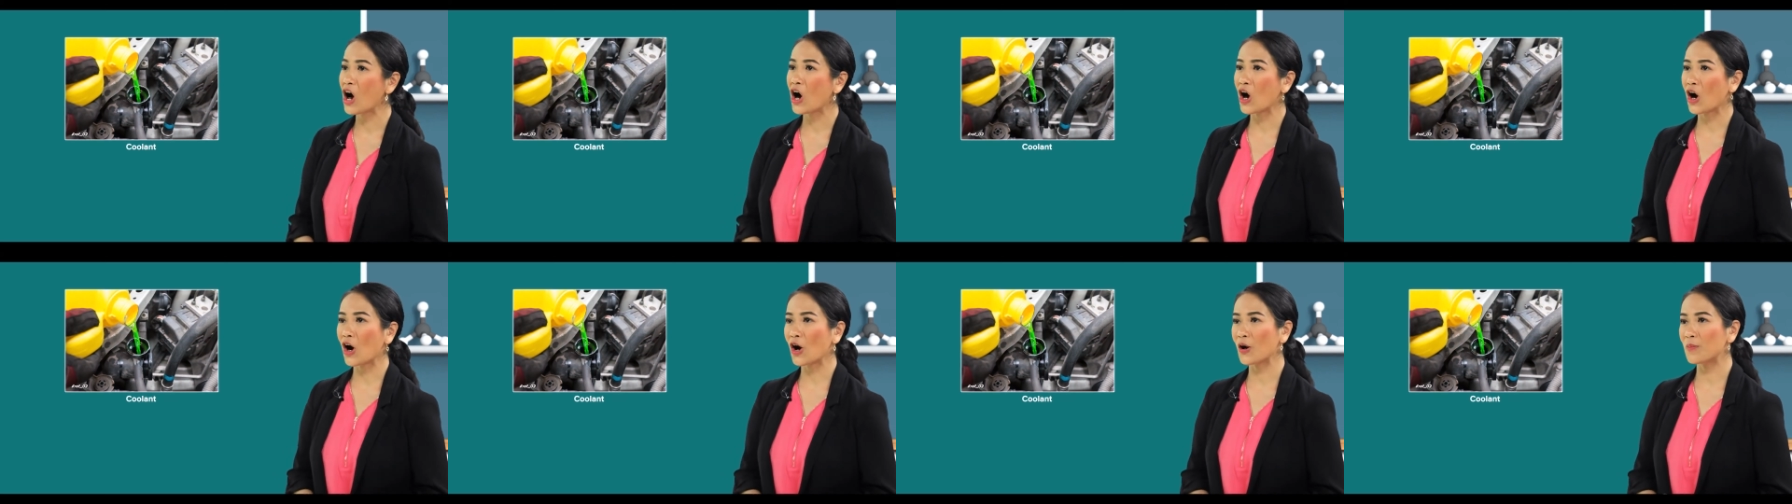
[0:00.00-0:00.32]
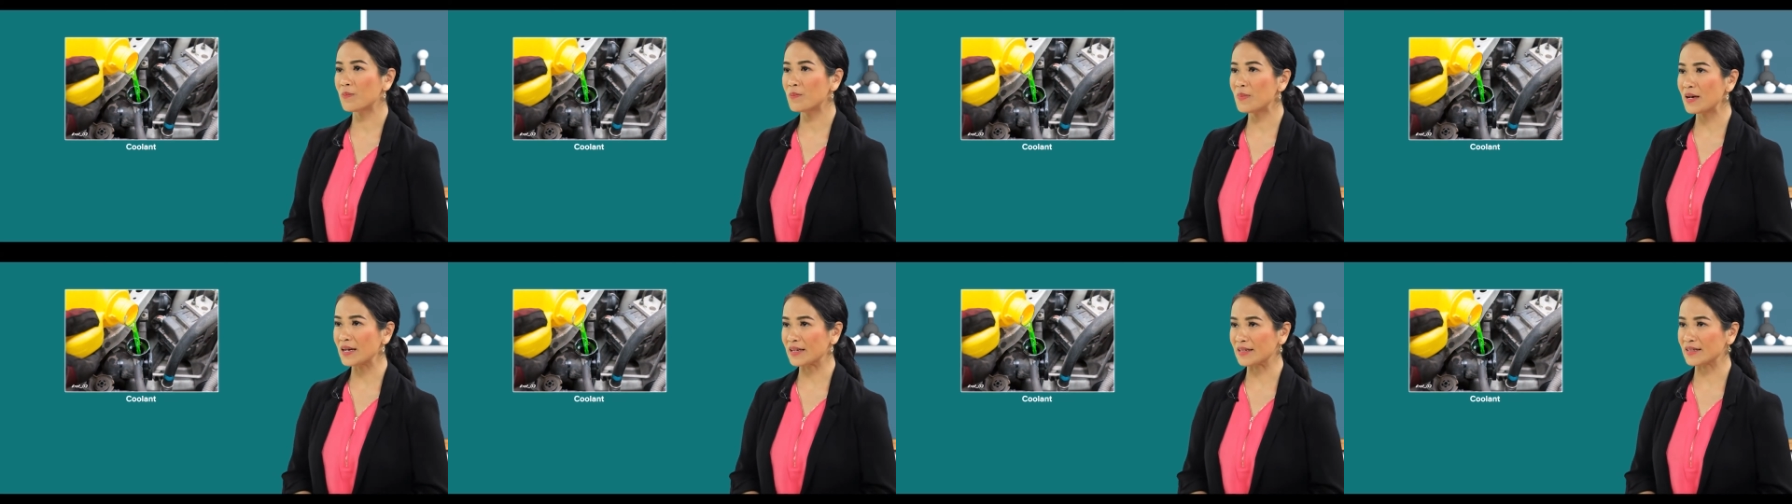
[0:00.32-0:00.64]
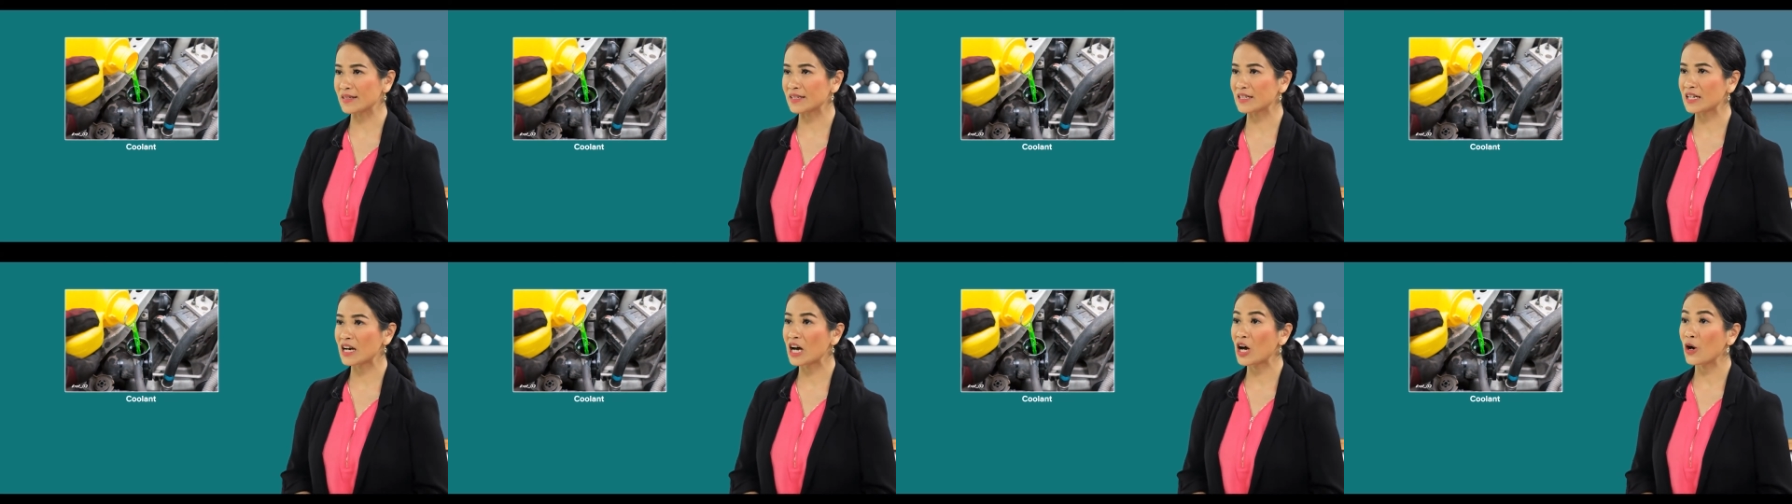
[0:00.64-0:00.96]
are
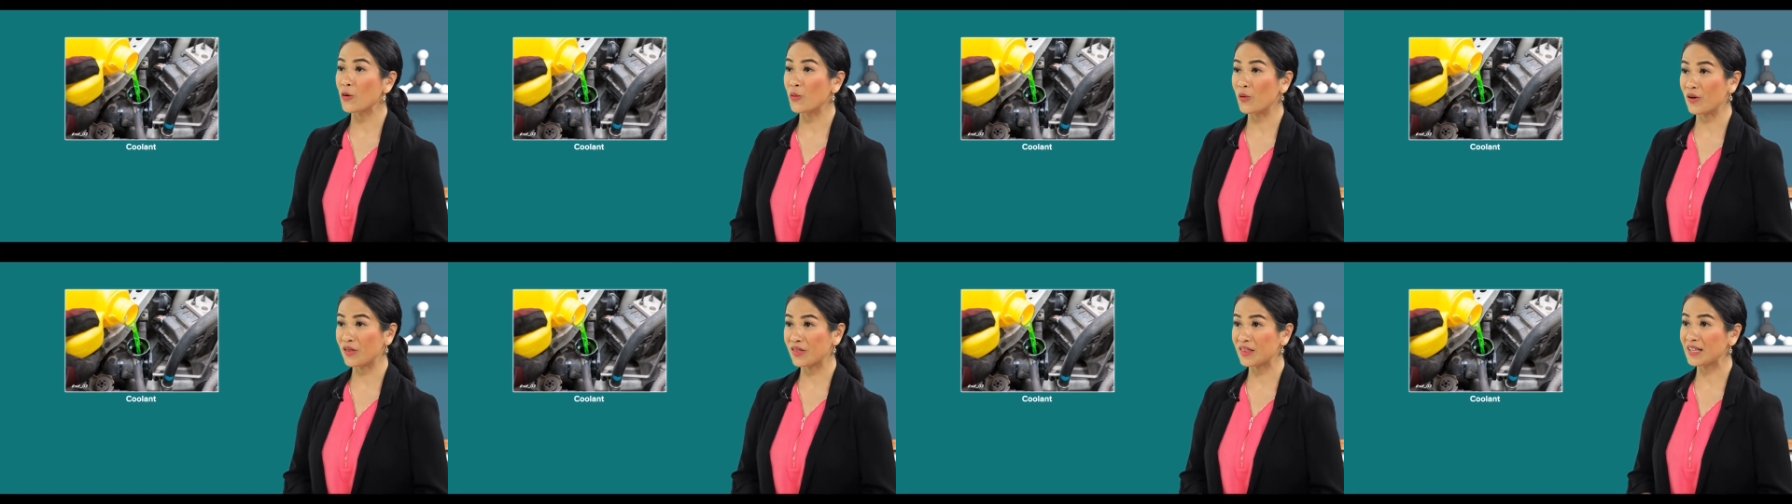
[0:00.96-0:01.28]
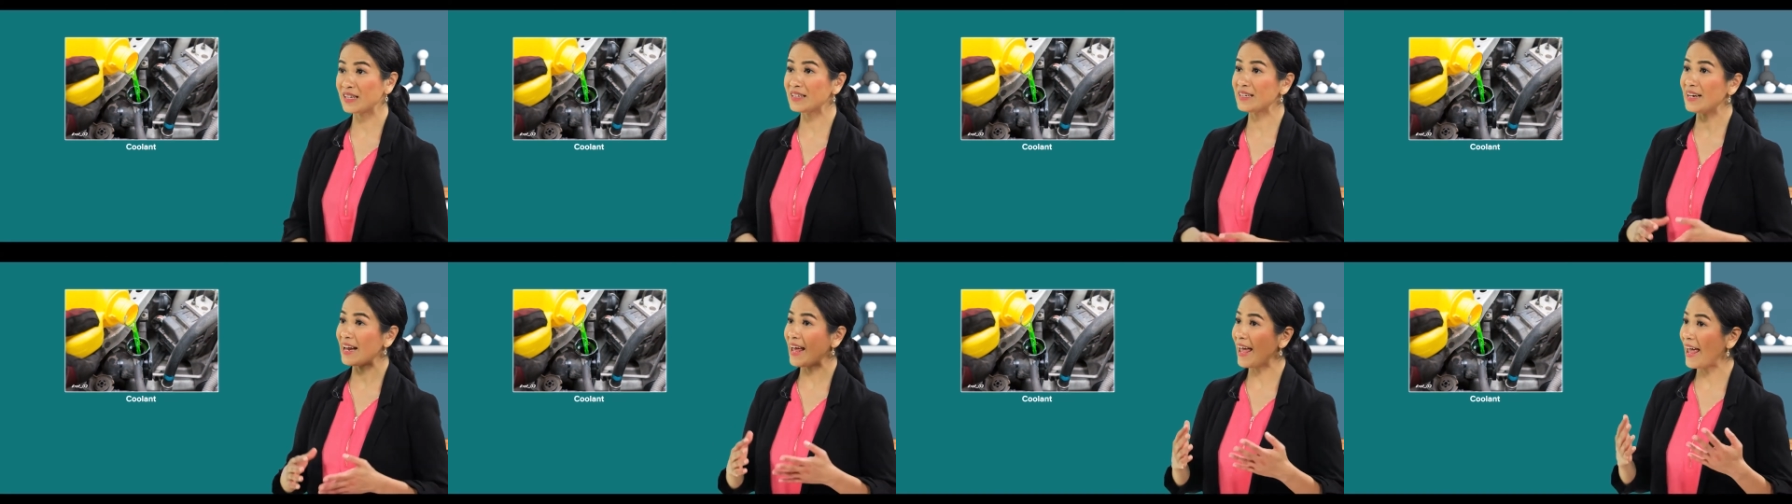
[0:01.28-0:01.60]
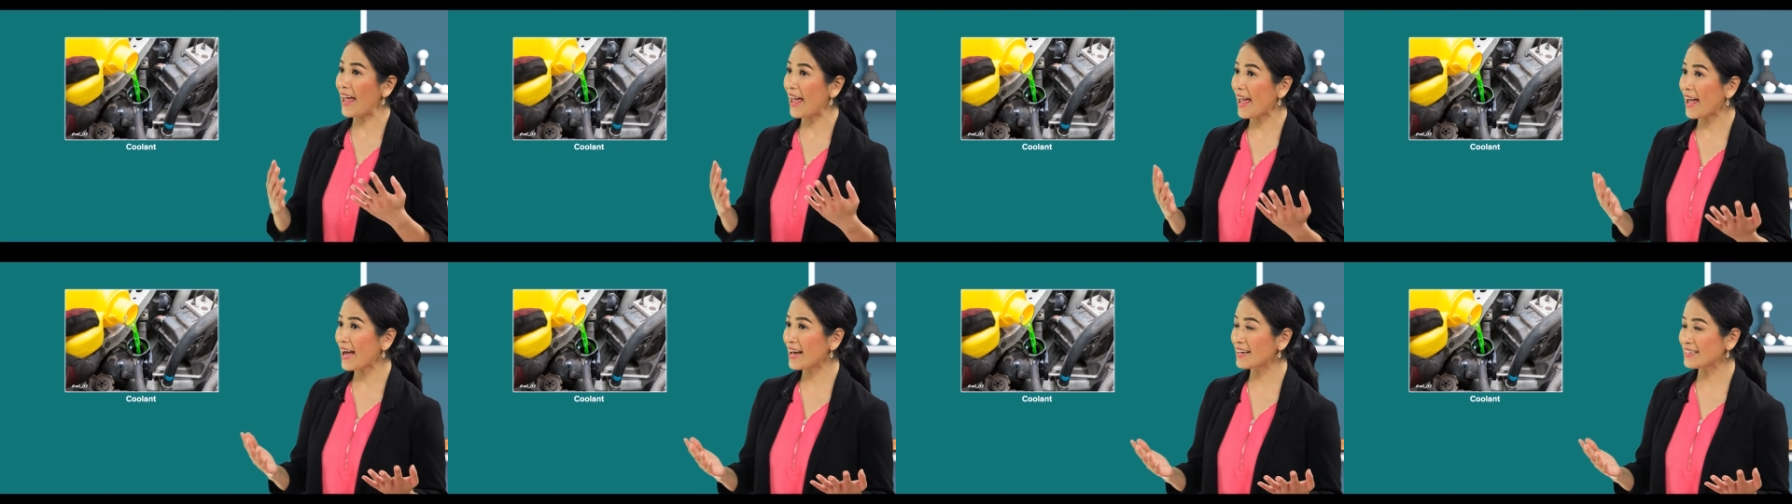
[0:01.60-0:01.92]
mixed with an
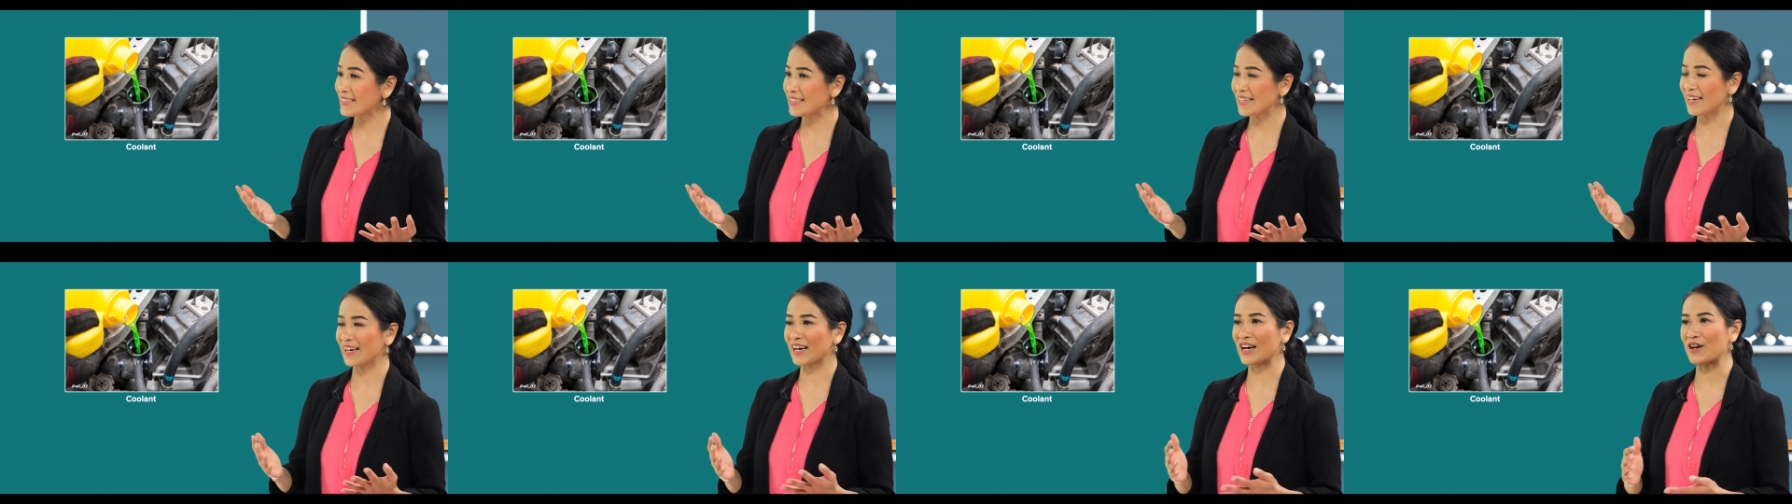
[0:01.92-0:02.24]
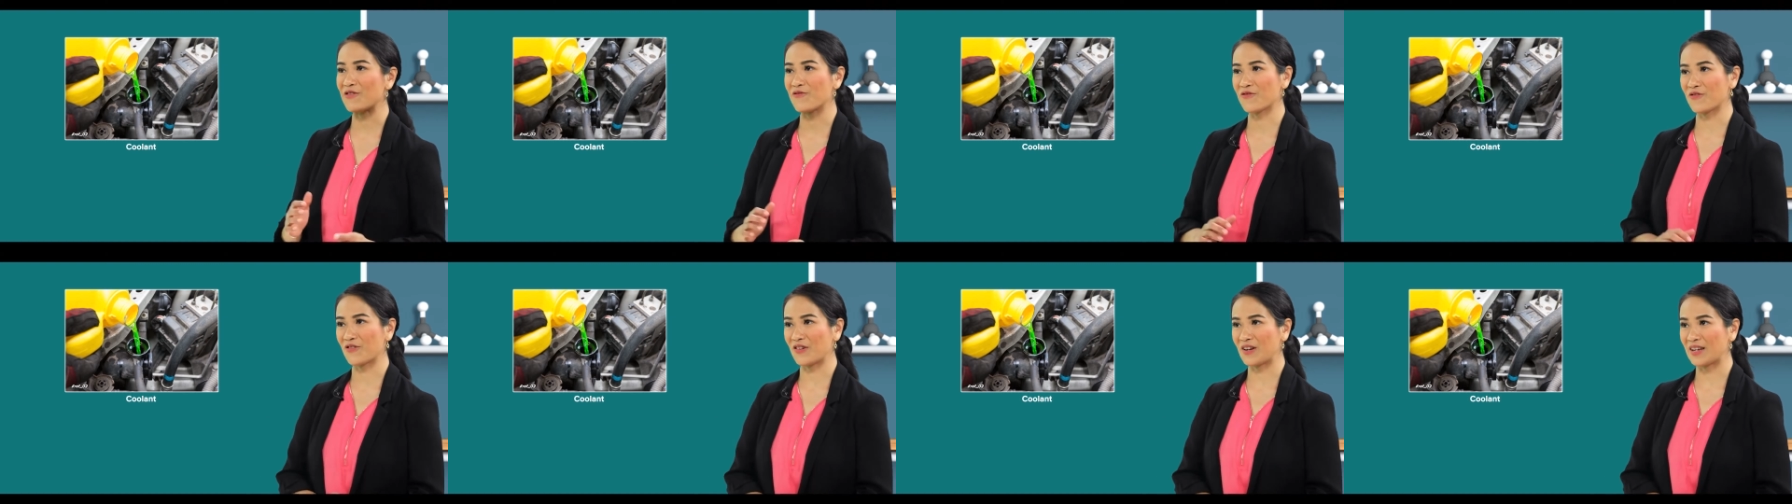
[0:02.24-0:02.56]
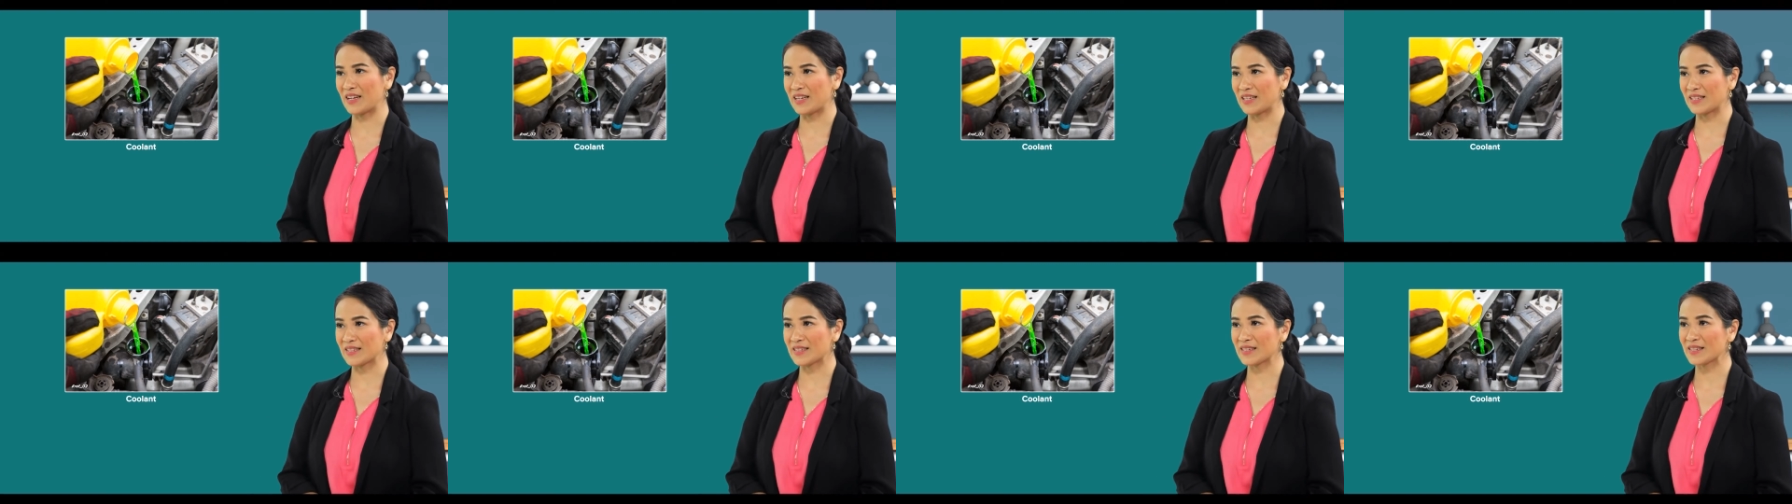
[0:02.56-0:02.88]

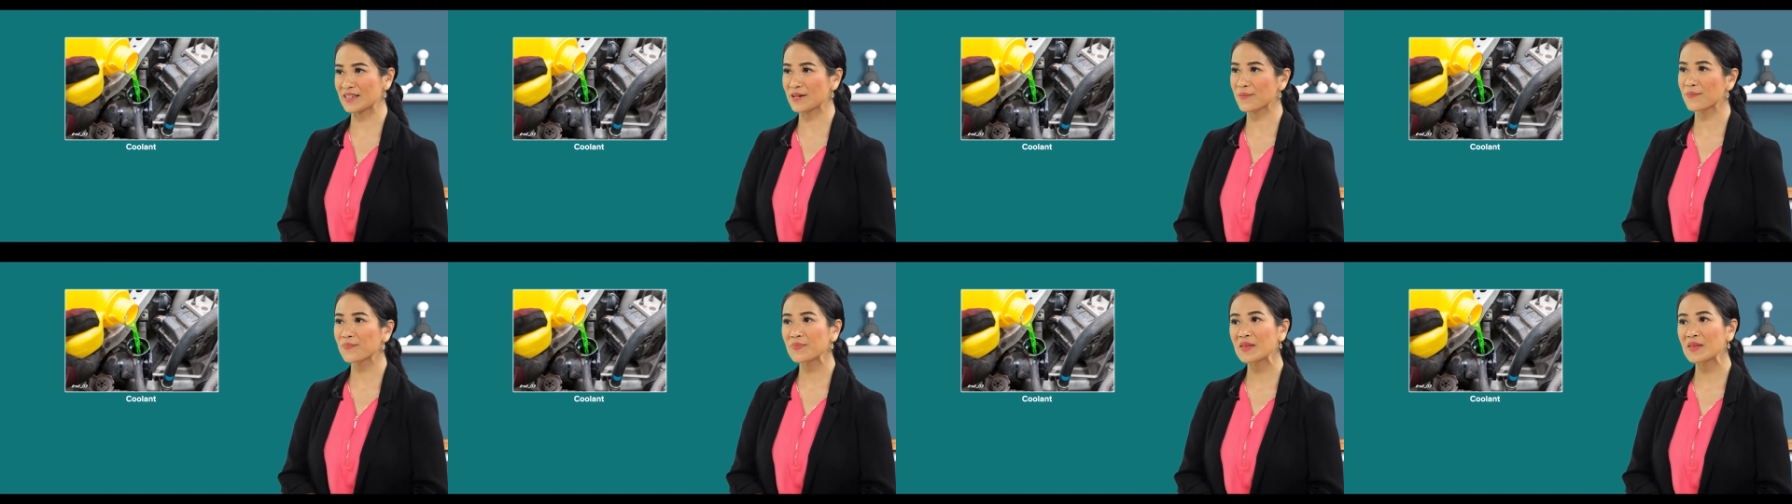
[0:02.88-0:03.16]
antifreeze.